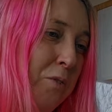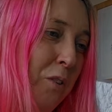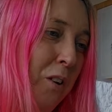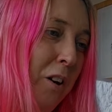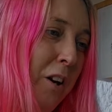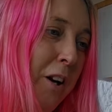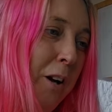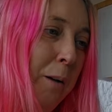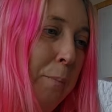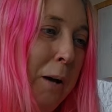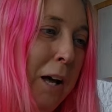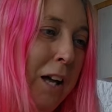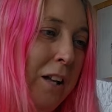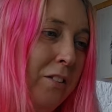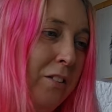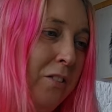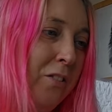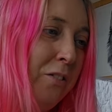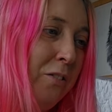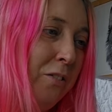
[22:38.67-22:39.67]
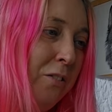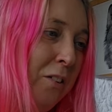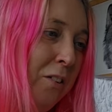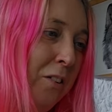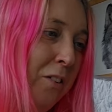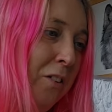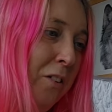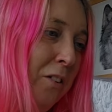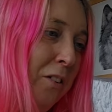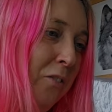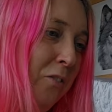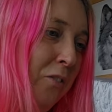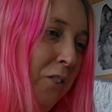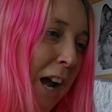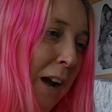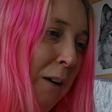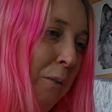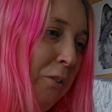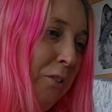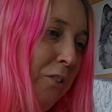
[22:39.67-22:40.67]
Dry our pants
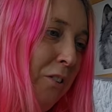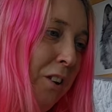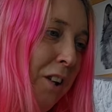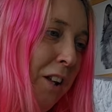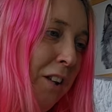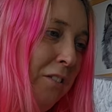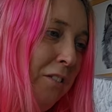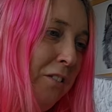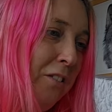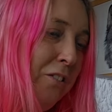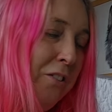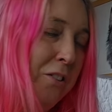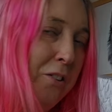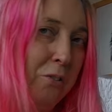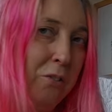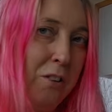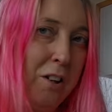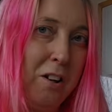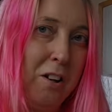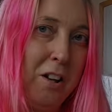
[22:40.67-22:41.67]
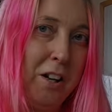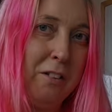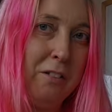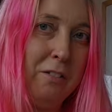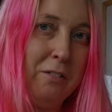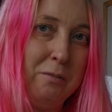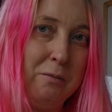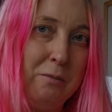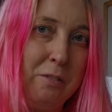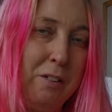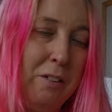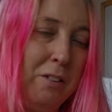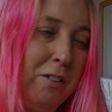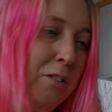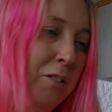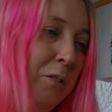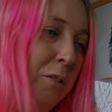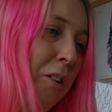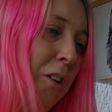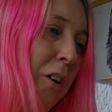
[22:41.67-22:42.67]
for hours on end until they're like
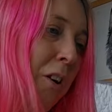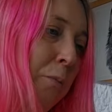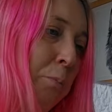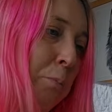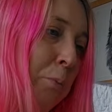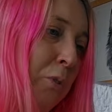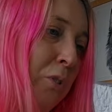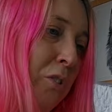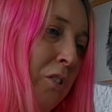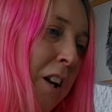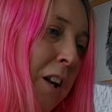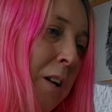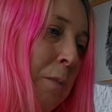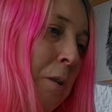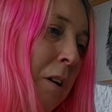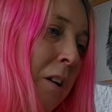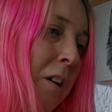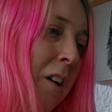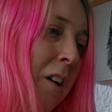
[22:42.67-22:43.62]
into a cardboard shape.